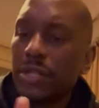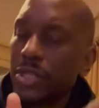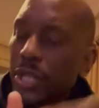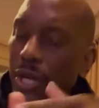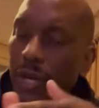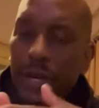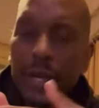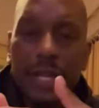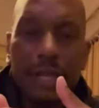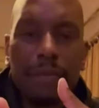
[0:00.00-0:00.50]

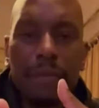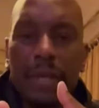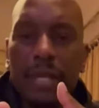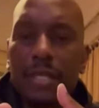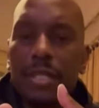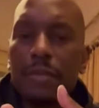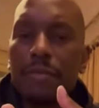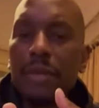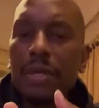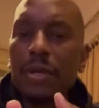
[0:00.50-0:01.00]
Attorney
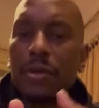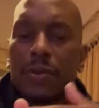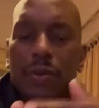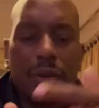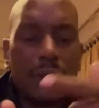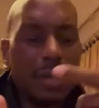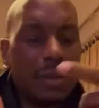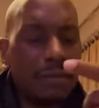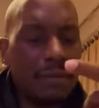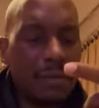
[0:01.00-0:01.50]
Benjamin
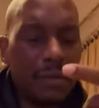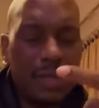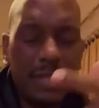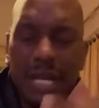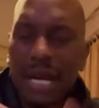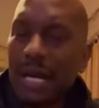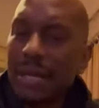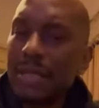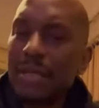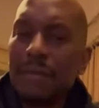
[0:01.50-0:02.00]
Crump,
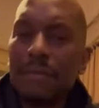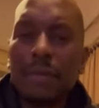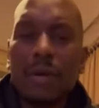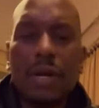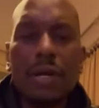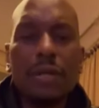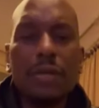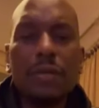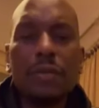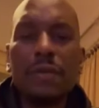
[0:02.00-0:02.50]
Dr.
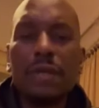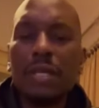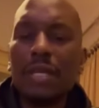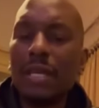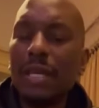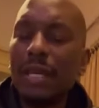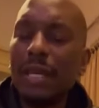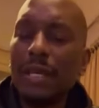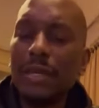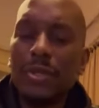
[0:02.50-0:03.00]
Martin
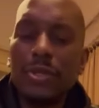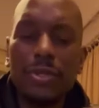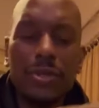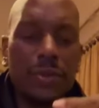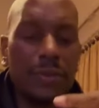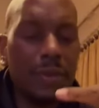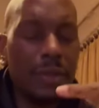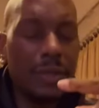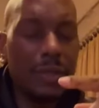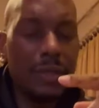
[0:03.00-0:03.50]
Luther King